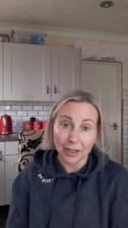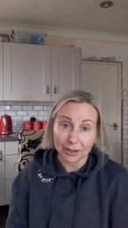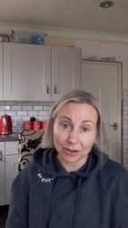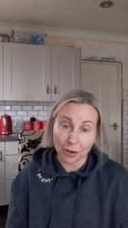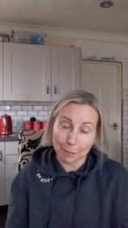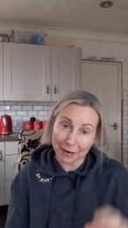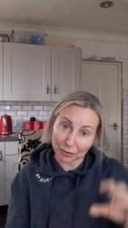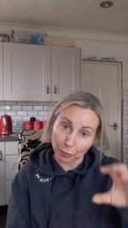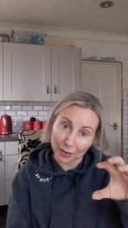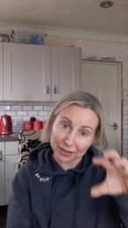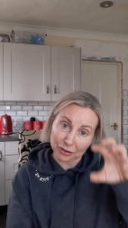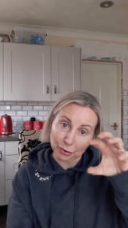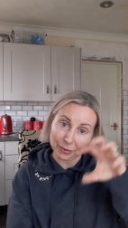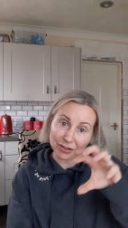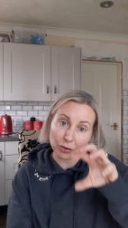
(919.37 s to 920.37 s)
So the best way
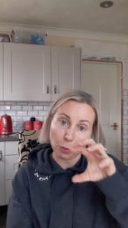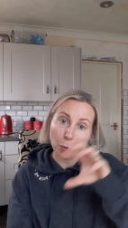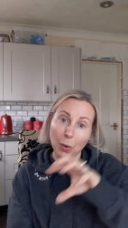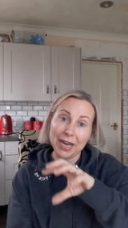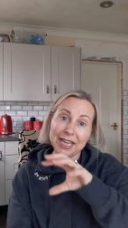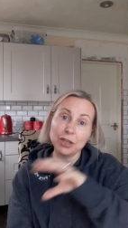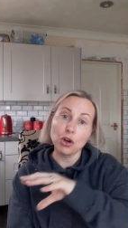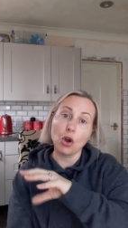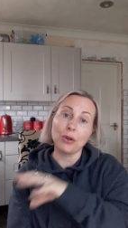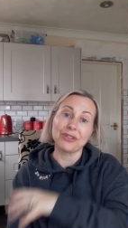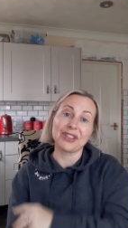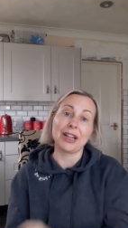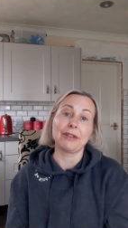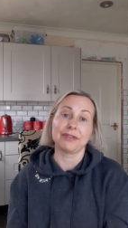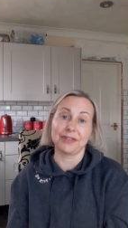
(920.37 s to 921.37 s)
to do is to wean
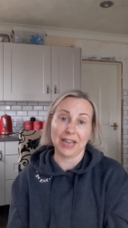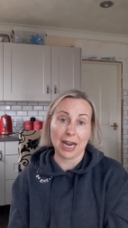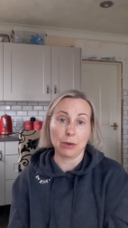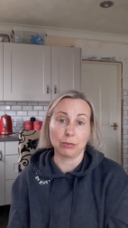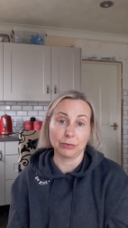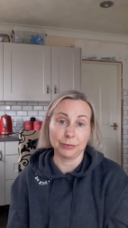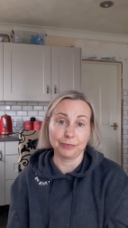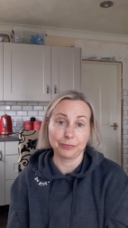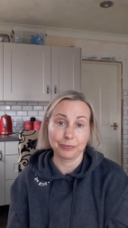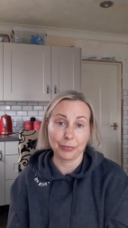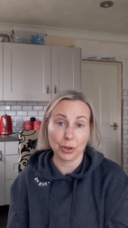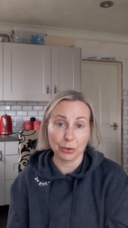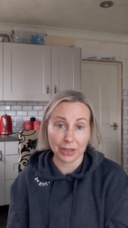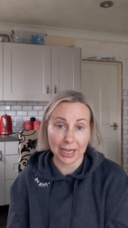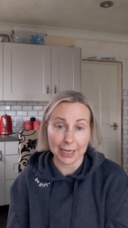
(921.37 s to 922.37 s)
yourself down.
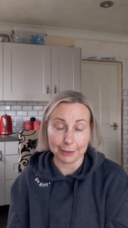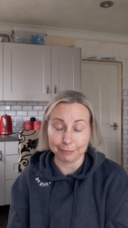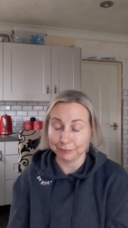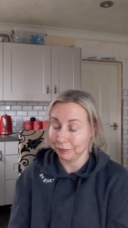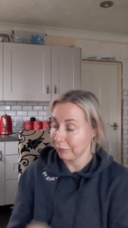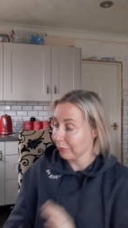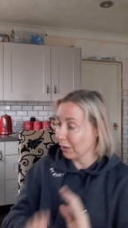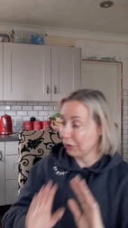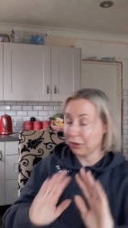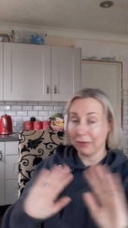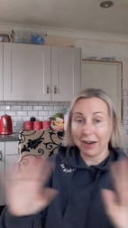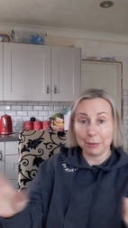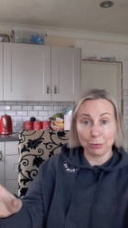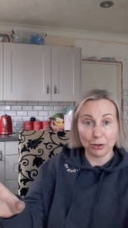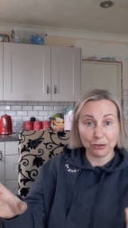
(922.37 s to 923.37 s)
Okay, so
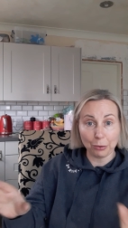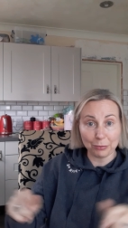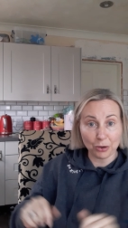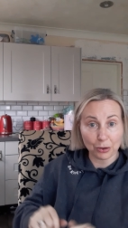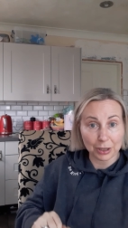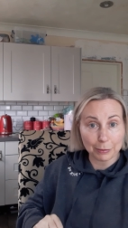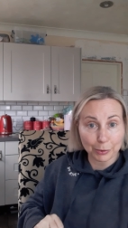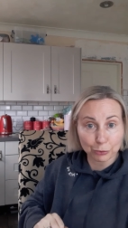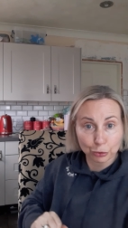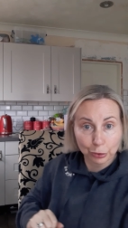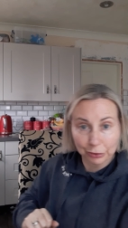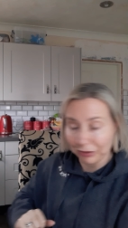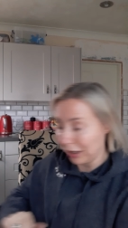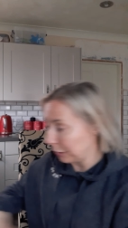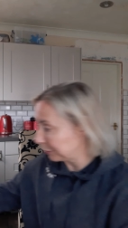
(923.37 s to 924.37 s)
right, I'm going to stop talking about
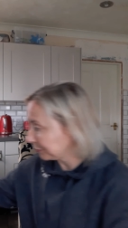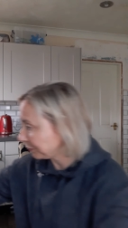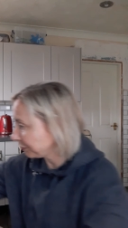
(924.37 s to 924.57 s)
sugars now.